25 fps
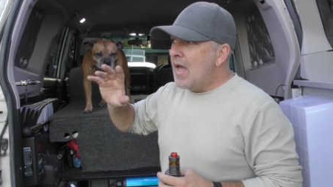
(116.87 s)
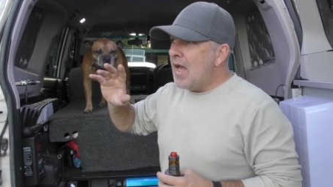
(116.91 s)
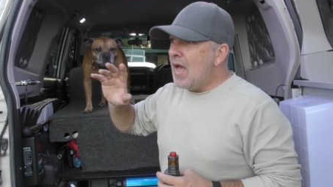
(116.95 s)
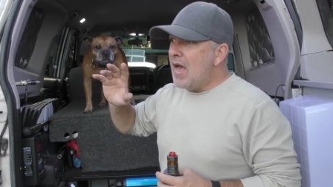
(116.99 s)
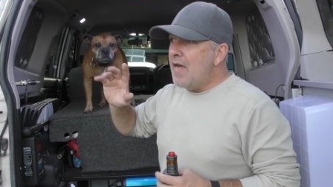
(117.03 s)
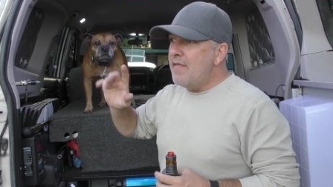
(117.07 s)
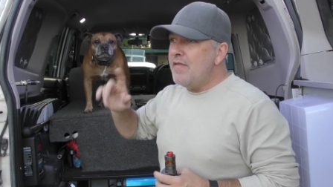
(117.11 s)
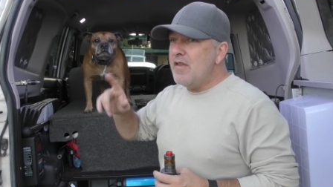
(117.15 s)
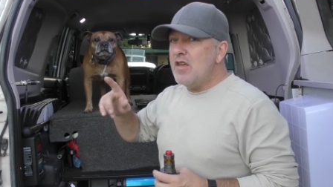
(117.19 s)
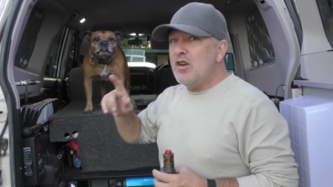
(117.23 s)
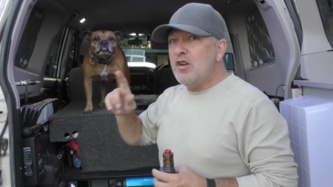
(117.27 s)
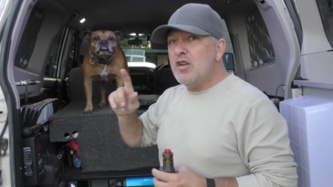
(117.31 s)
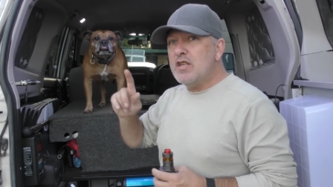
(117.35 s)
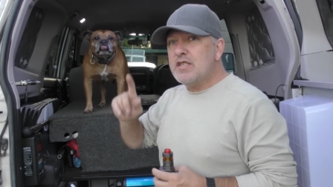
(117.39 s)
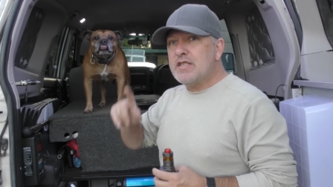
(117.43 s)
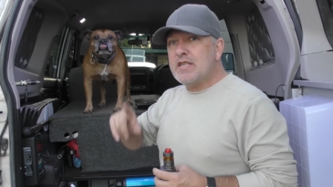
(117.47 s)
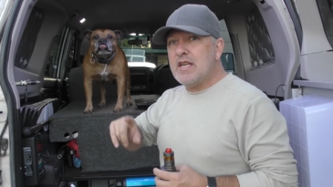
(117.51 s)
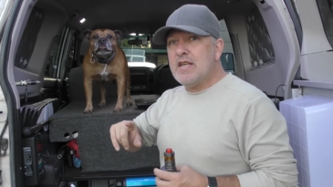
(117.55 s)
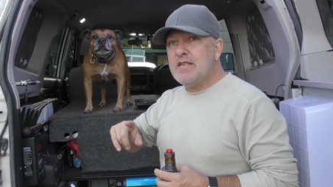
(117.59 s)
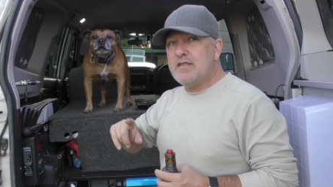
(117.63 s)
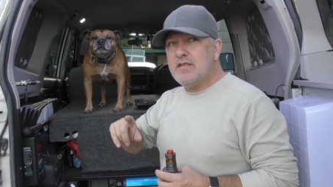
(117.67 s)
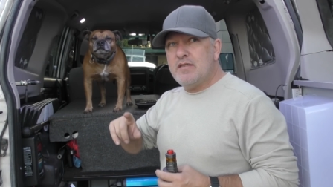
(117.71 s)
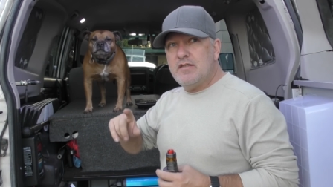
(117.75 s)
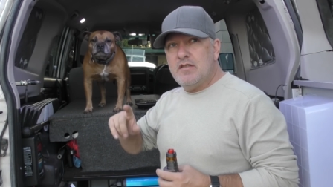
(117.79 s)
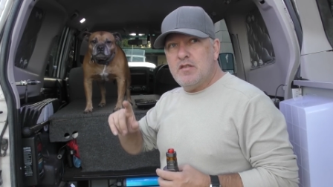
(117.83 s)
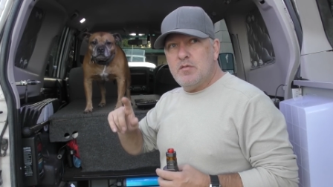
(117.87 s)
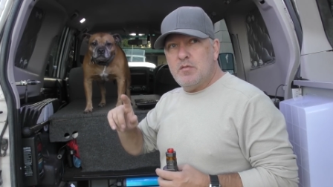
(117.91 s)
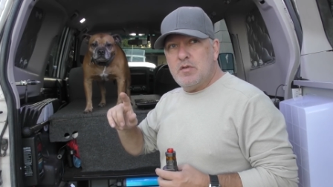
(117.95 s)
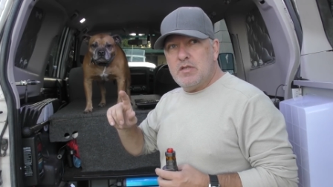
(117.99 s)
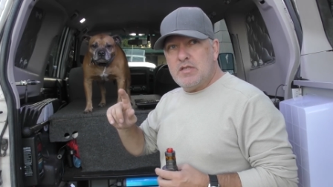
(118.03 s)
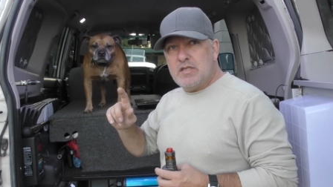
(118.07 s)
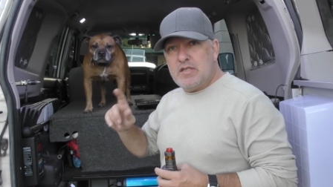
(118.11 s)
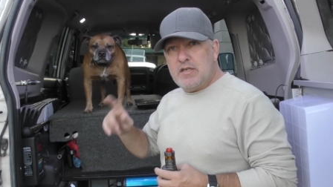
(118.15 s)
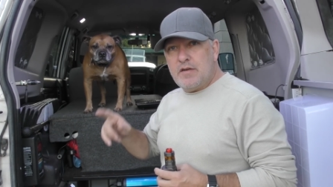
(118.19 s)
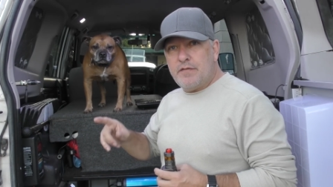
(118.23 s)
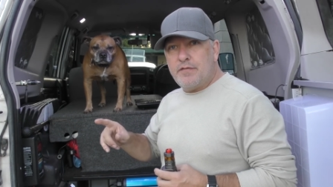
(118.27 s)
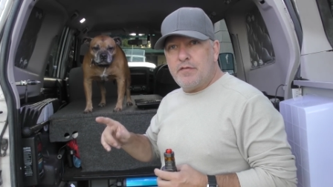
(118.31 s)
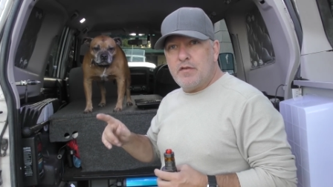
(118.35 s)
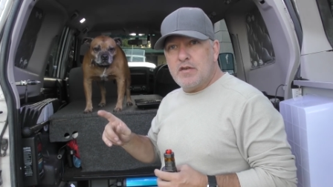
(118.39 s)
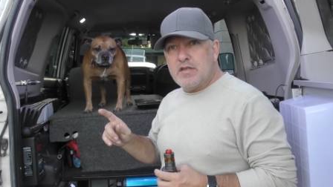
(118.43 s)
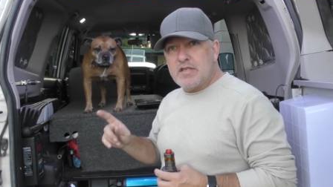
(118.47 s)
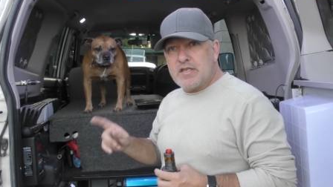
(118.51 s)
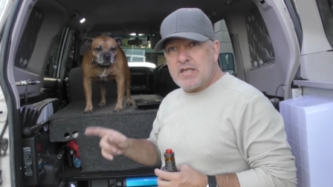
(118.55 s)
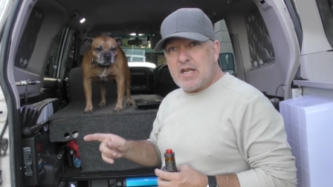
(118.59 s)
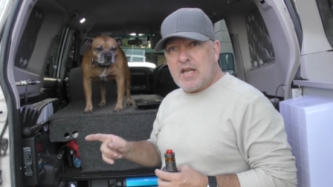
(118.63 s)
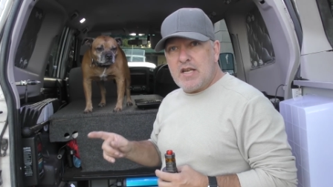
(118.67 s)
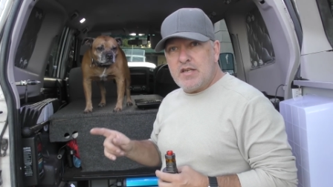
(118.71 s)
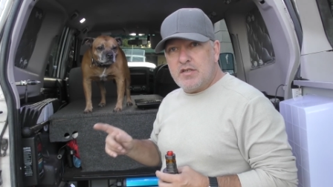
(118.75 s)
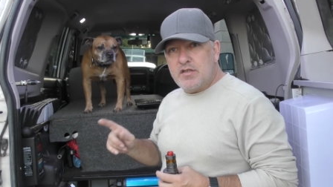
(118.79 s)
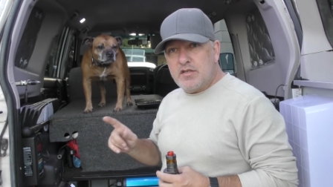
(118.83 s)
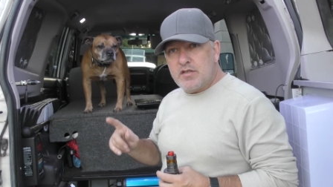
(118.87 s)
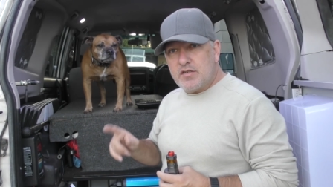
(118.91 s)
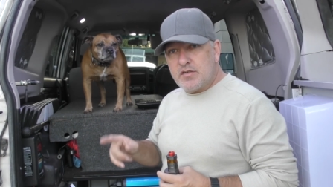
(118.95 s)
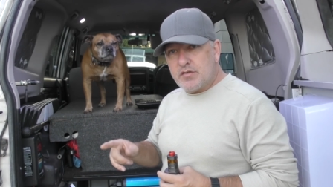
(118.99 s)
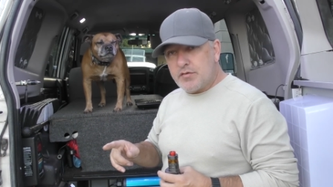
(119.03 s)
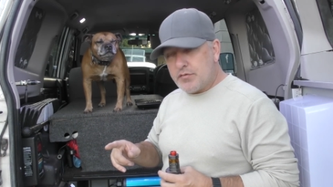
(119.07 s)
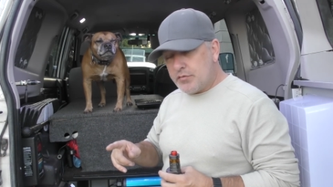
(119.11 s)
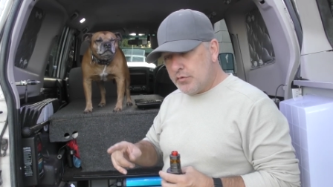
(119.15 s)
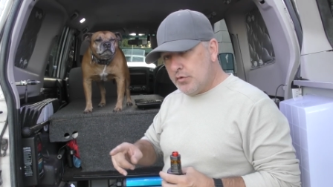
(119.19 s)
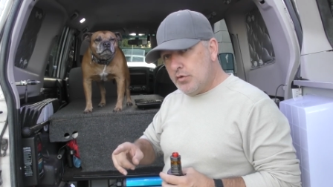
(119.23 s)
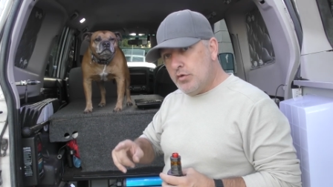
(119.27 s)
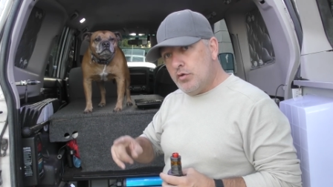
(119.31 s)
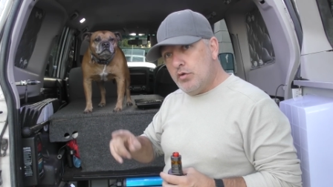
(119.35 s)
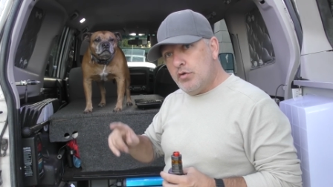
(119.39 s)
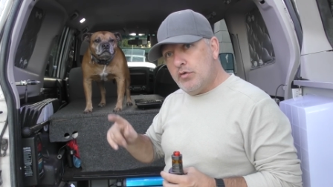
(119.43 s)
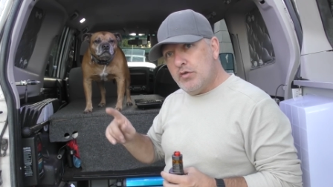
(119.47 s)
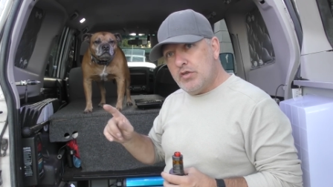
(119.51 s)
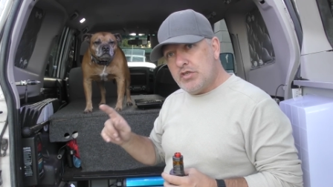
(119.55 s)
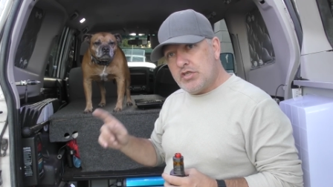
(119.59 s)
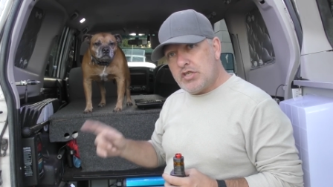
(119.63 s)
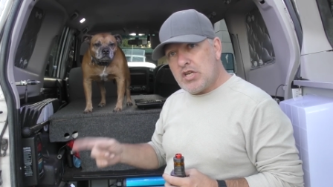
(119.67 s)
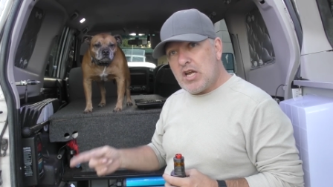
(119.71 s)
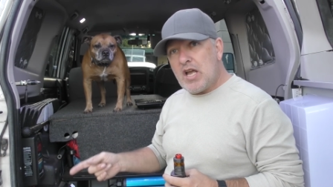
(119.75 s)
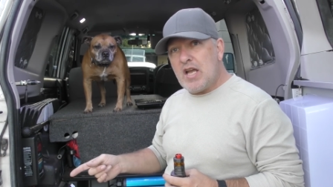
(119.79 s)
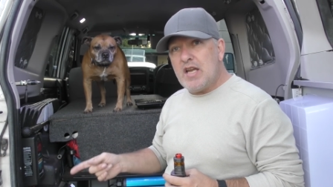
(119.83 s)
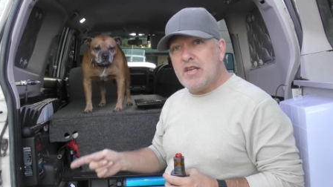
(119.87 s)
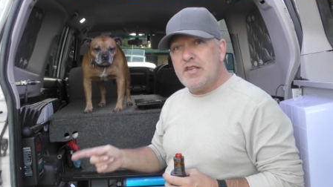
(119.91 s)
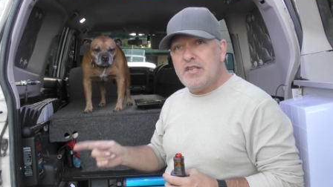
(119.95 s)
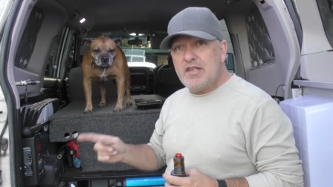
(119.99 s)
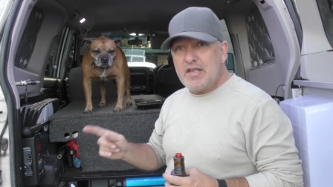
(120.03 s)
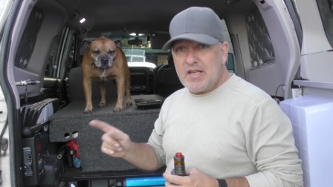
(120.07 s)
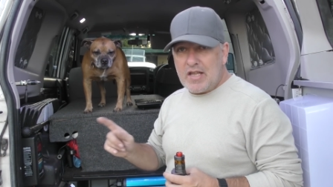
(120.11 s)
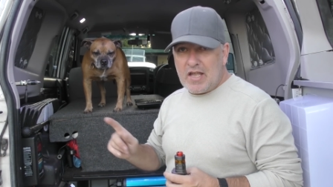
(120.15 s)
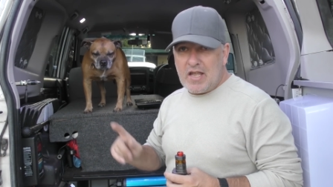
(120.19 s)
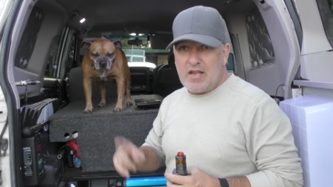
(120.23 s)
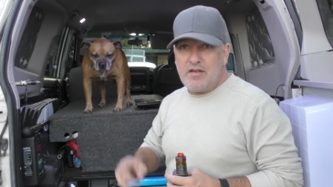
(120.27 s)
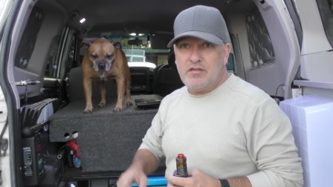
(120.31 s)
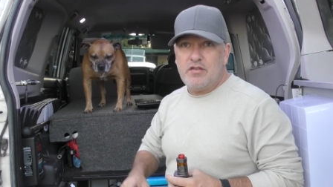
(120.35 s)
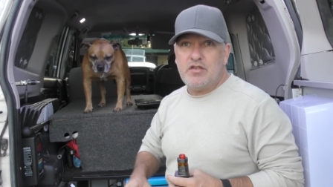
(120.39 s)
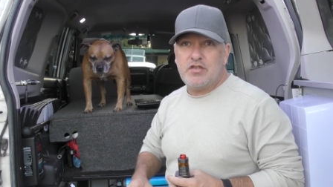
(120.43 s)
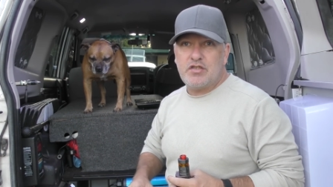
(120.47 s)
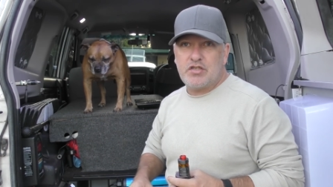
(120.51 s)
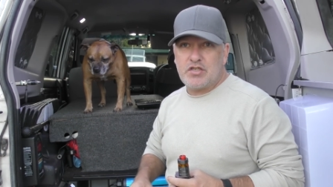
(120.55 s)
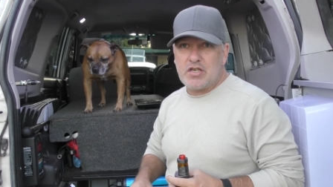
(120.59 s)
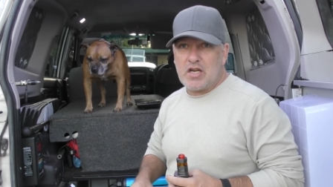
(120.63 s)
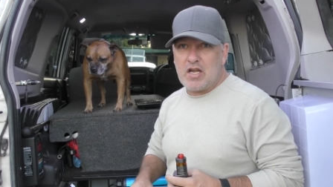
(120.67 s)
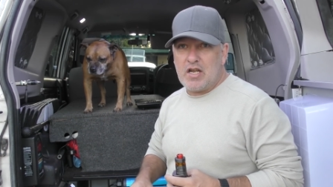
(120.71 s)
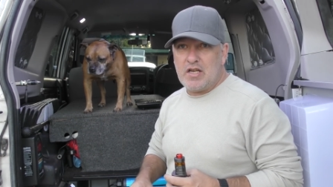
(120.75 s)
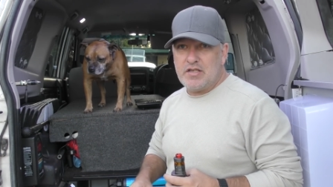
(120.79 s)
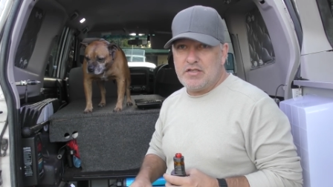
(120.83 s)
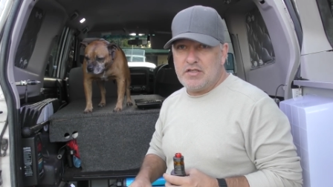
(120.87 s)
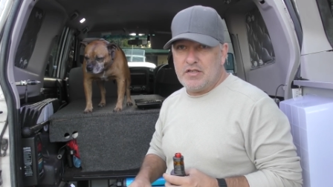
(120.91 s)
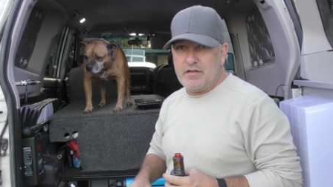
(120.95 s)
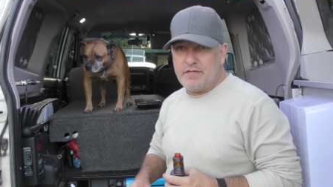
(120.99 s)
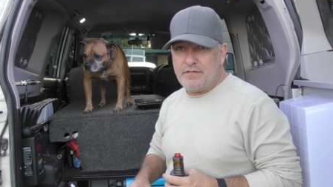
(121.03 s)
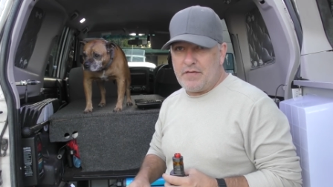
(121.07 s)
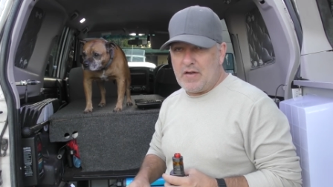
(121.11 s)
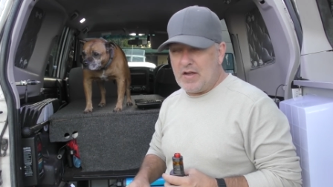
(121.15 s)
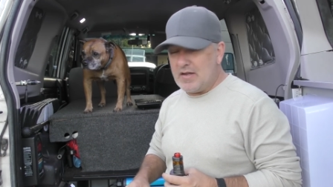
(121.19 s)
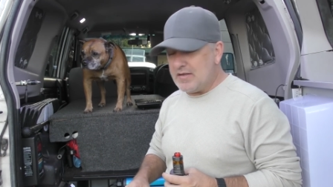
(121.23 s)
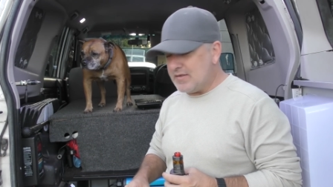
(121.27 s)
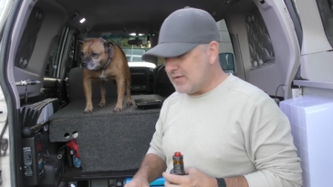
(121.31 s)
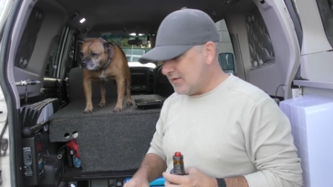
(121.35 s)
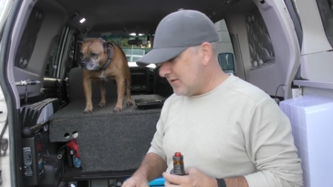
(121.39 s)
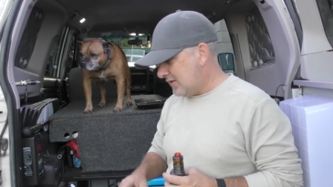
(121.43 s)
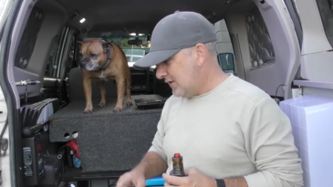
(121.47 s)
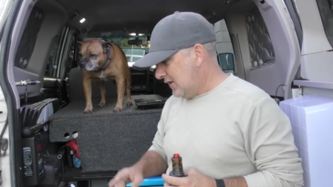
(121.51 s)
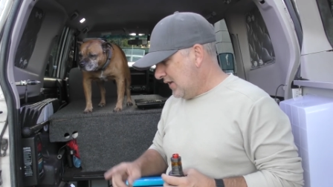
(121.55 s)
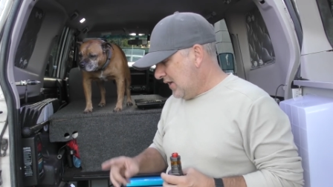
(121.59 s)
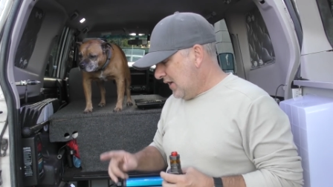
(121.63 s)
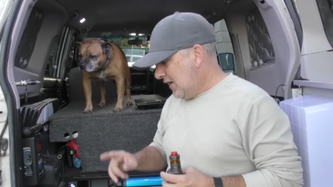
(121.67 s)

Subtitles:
and then I tested them at different stages through the charging and discharging phases.